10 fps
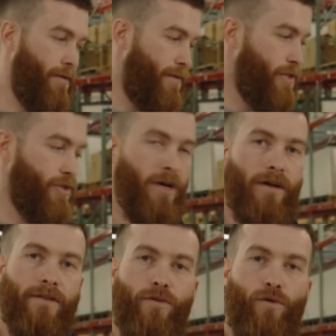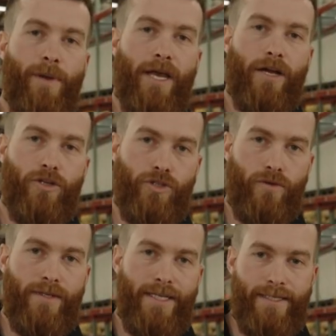of this truck, there will be a
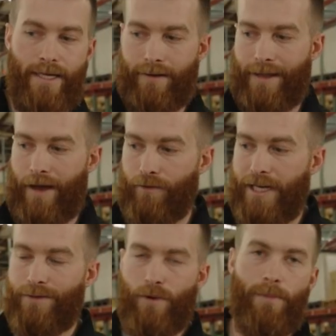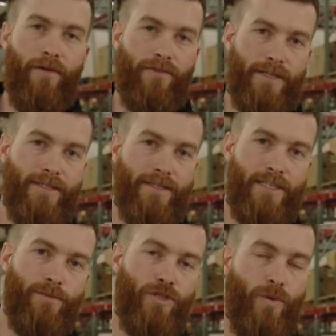controlled decel. Now that reasonable buffer distance
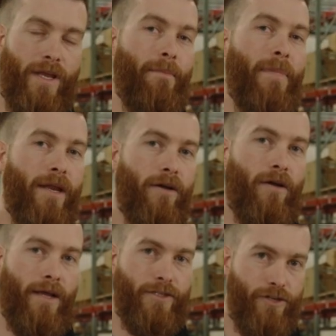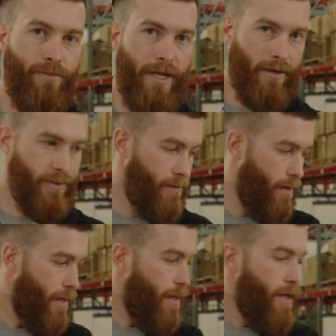is between 1 meter and 2 meters.
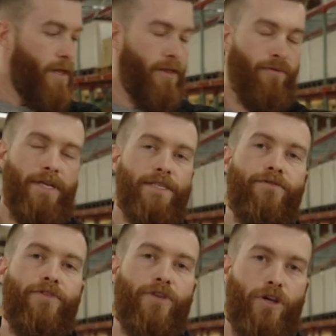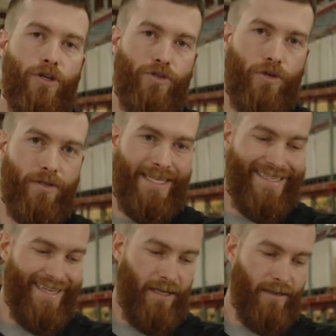The reason for the controlled
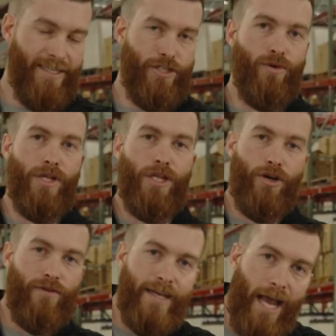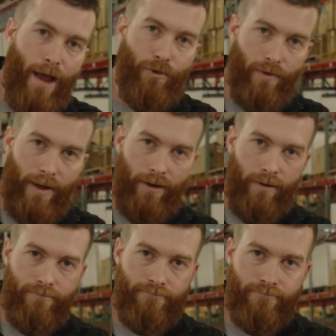decel is to alert the
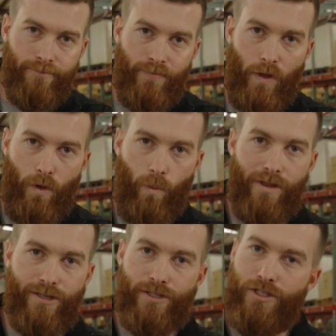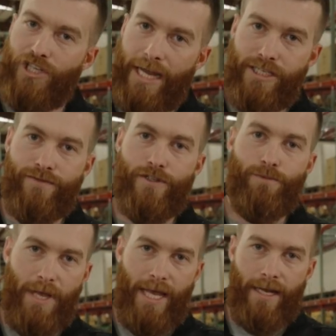operator with a change of
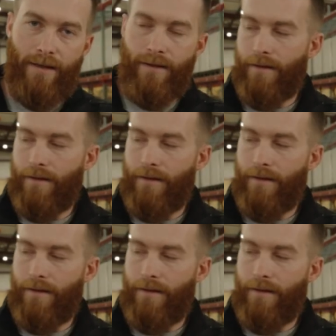speed